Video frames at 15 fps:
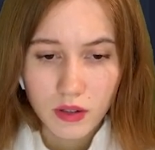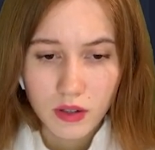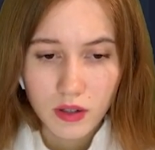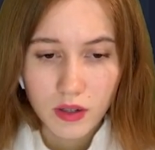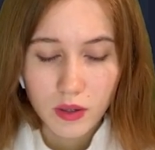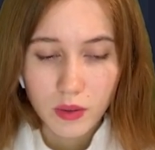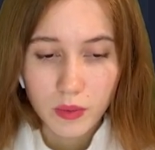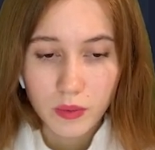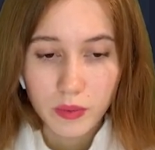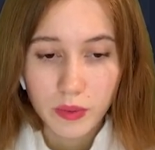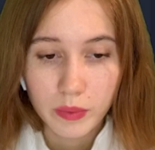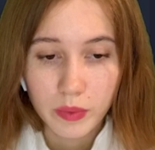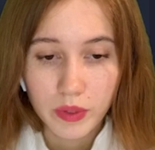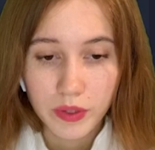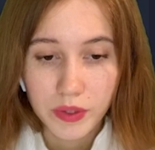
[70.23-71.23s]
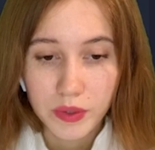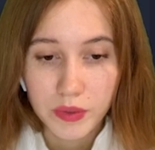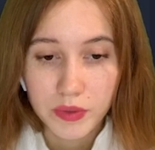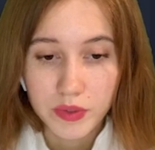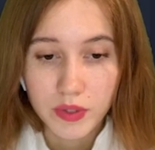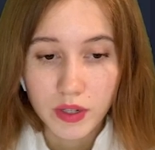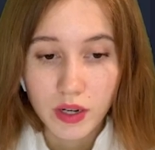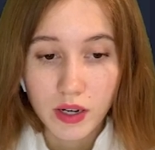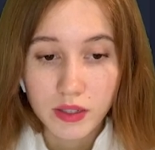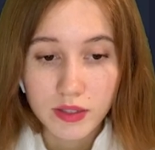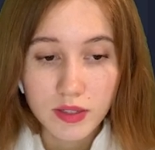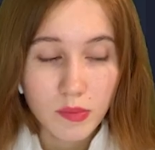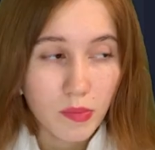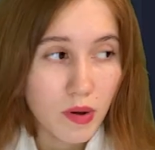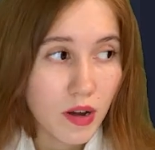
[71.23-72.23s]
Uh, we will use
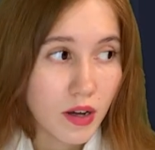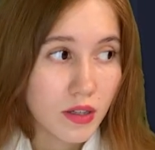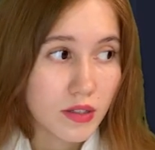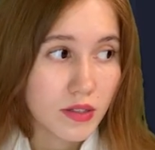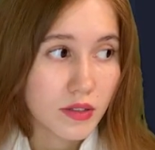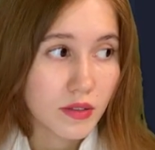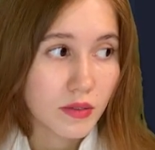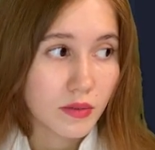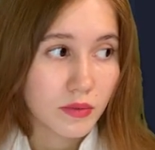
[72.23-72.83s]
Ganzi Pass